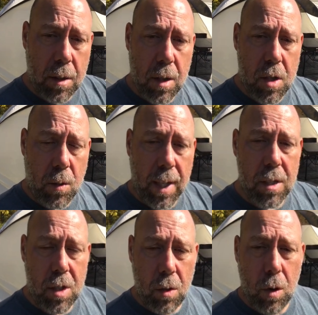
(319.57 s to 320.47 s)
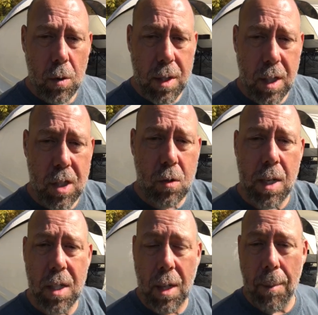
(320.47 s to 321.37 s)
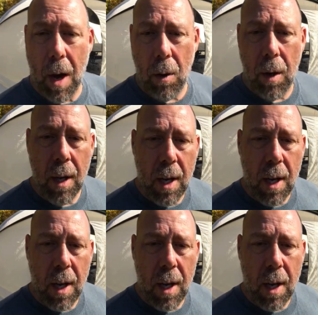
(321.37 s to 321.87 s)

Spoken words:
the strings to those and then stretching them out